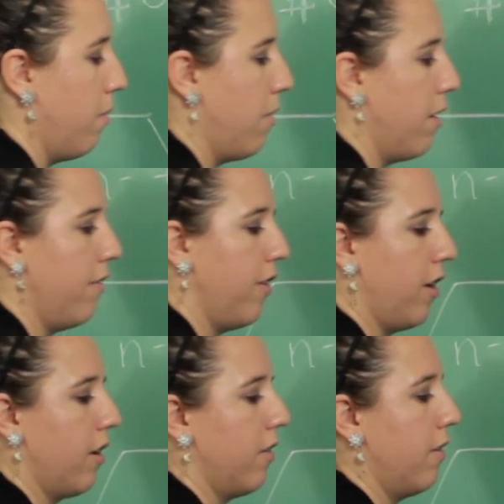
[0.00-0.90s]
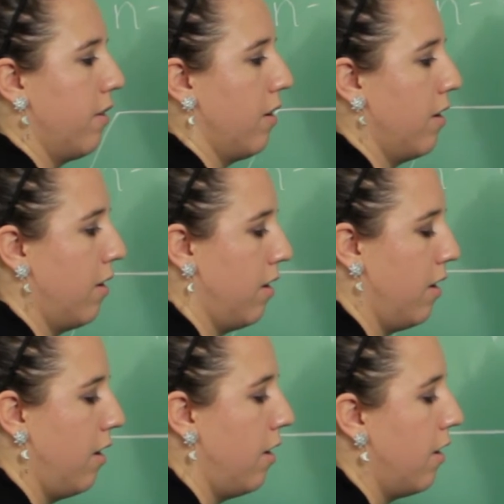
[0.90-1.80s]
Perfect.
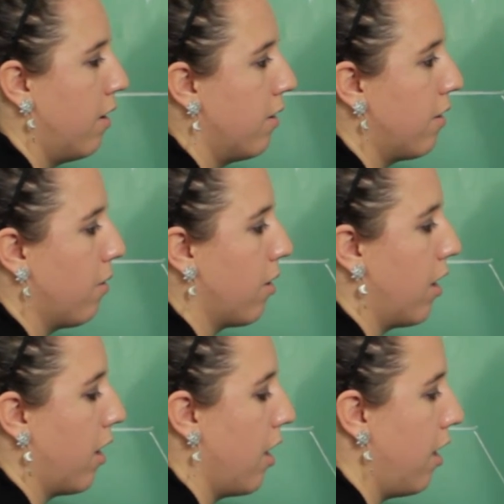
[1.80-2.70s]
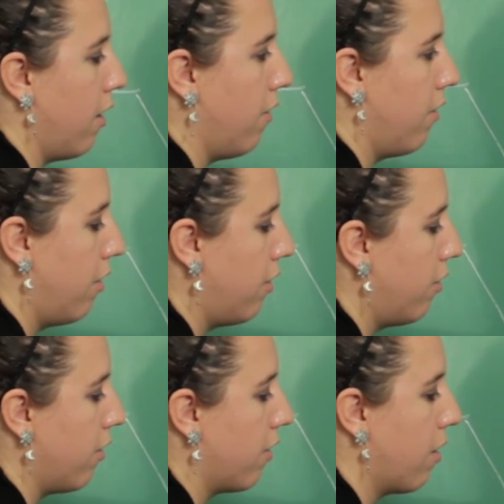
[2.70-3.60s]
So we're going to kind of
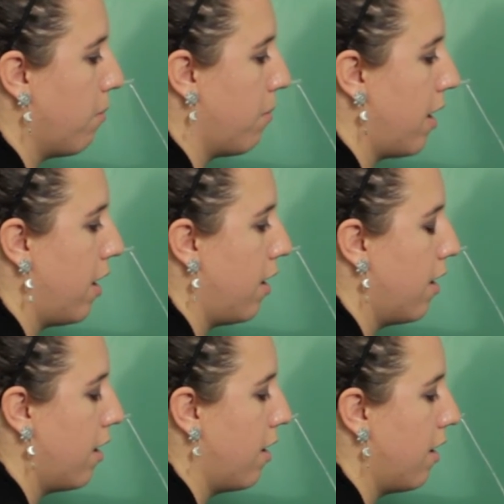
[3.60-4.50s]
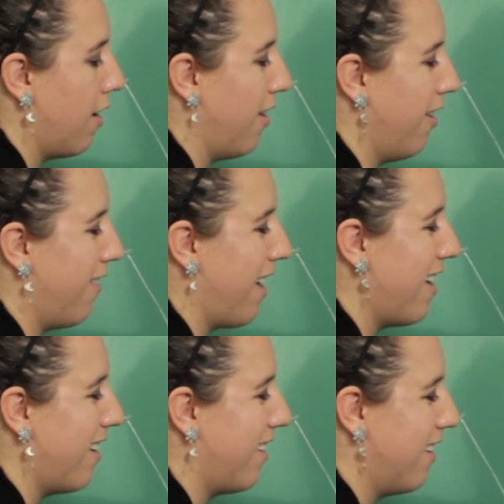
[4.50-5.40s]
just combine all of that.